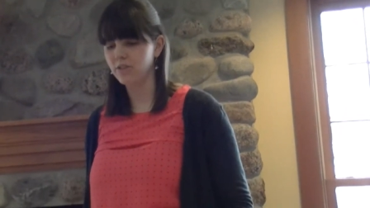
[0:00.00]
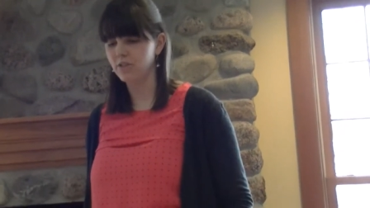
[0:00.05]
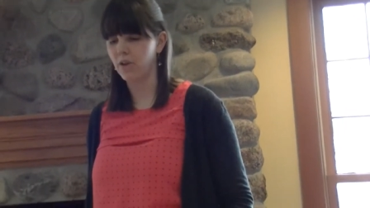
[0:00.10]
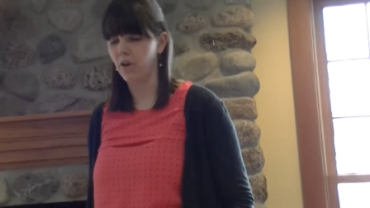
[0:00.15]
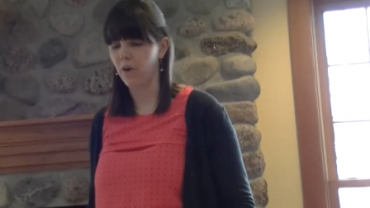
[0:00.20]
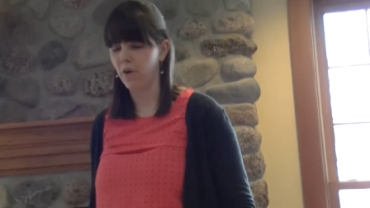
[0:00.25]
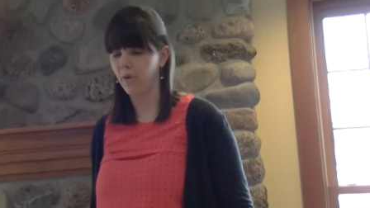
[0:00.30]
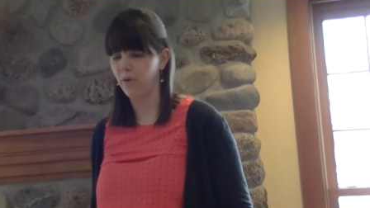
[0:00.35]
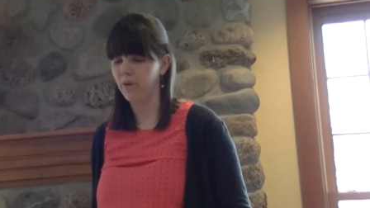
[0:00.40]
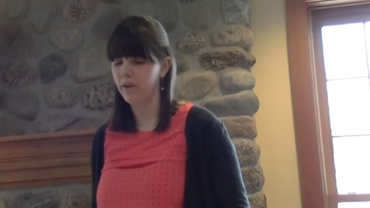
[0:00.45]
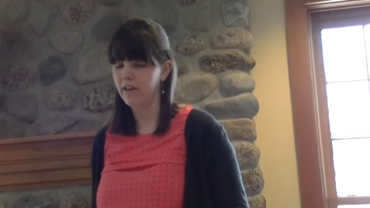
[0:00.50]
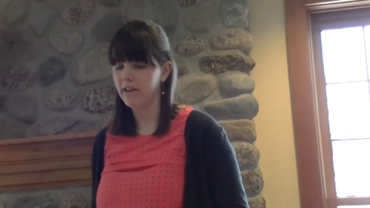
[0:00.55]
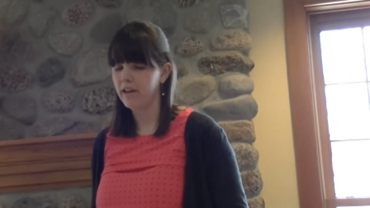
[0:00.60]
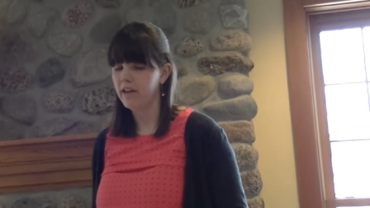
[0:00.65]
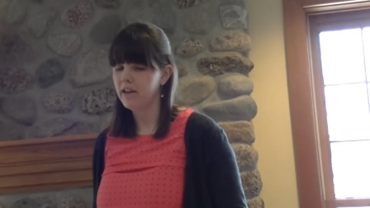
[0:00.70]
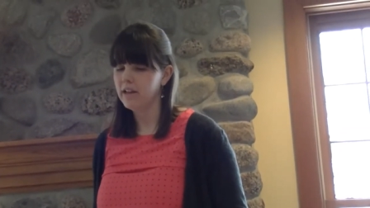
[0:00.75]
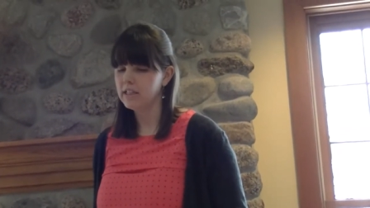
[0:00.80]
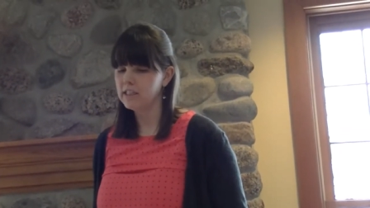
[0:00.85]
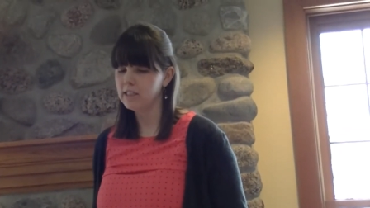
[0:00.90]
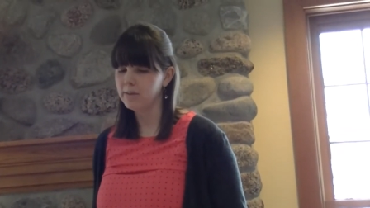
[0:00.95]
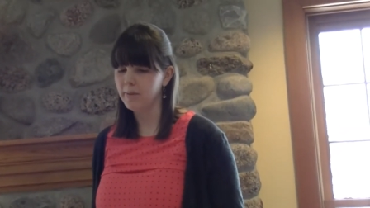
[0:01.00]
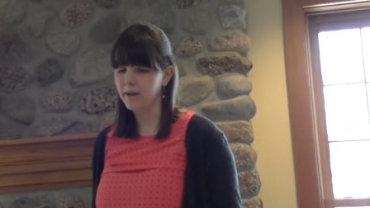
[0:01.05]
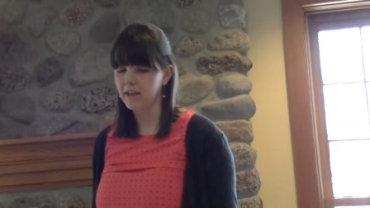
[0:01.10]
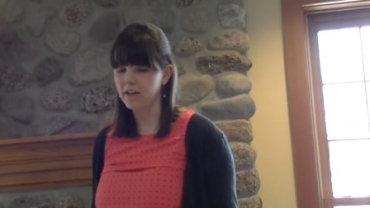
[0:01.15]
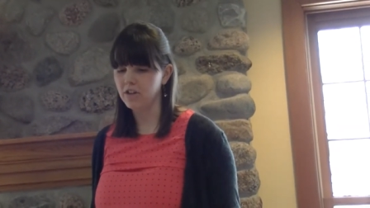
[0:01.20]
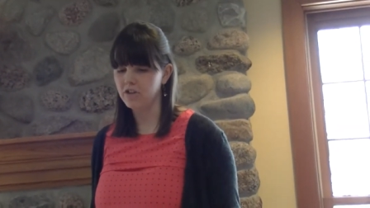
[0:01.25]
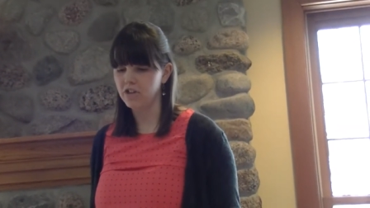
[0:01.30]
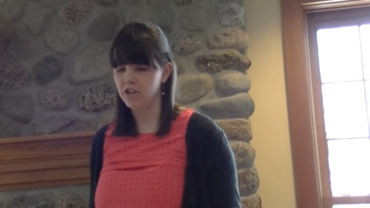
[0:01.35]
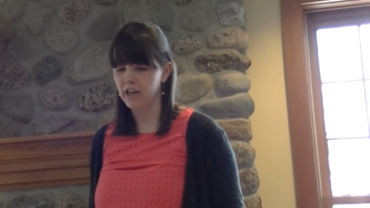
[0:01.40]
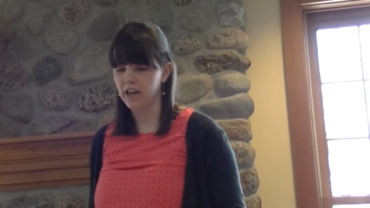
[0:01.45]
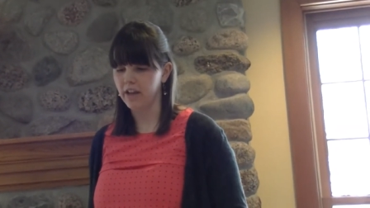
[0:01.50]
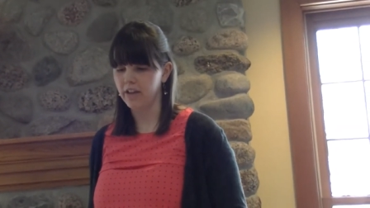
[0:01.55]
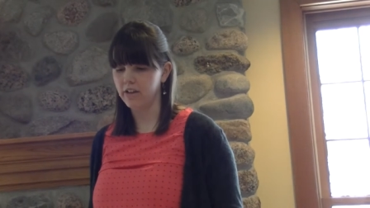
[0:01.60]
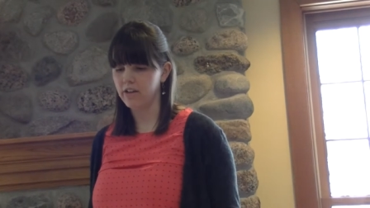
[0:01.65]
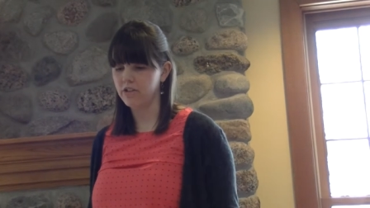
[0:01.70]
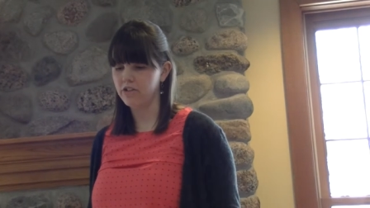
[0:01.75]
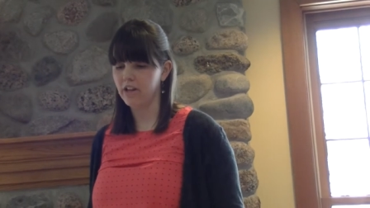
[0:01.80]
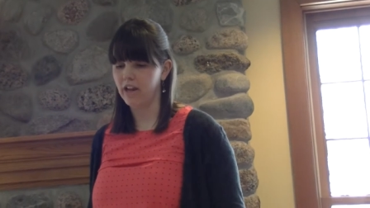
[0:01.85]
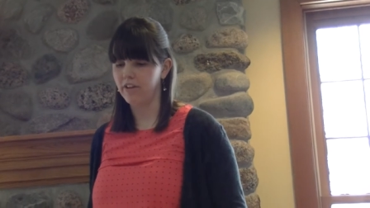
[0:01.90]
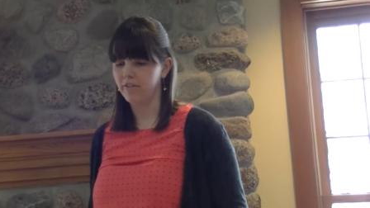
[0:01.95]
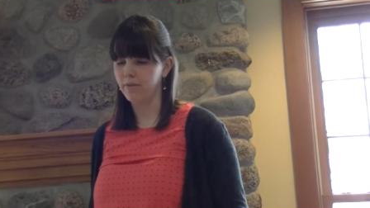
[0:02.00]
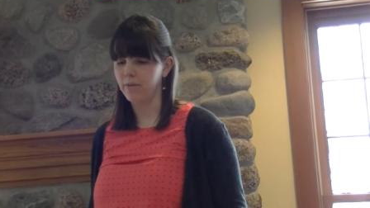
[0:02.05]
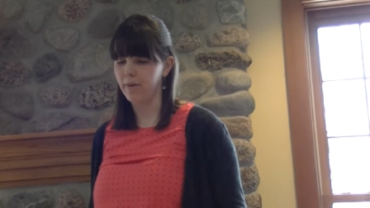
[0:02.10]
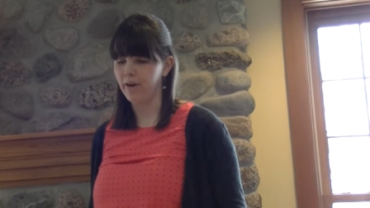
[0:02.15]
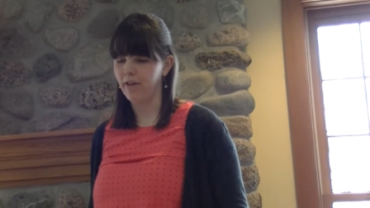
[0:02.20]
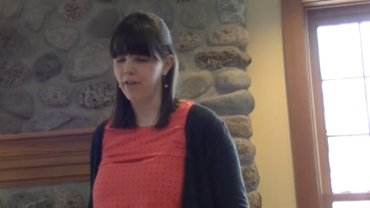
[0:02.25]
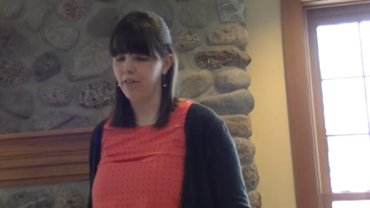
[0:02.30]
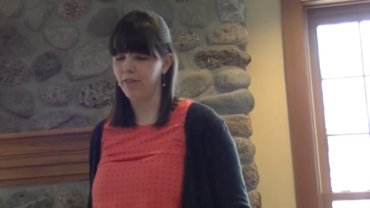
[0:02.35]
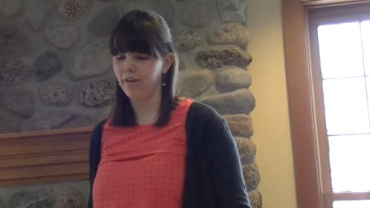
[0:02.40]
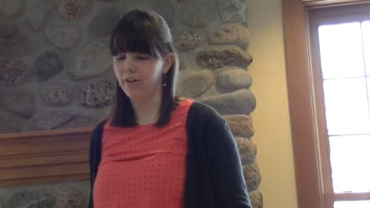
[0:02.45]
So Spanish and English have about